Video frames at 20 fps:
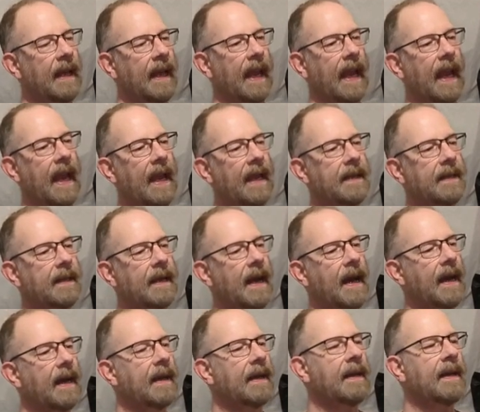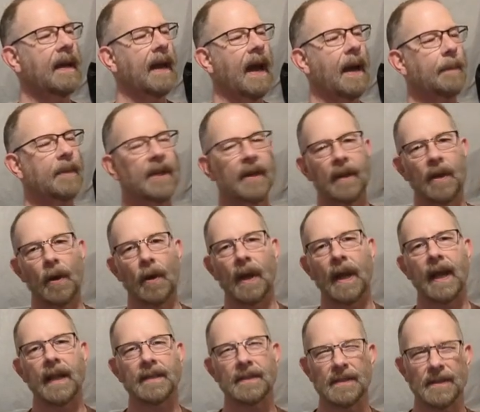And I'm going to go
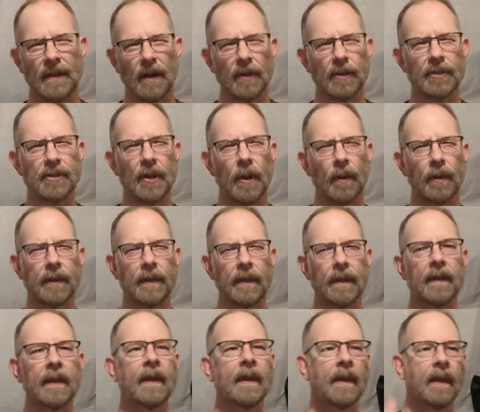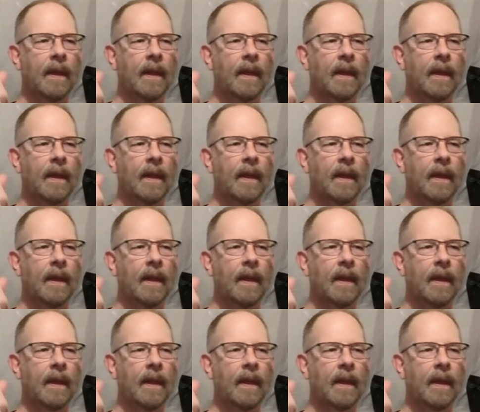ahead and start showing you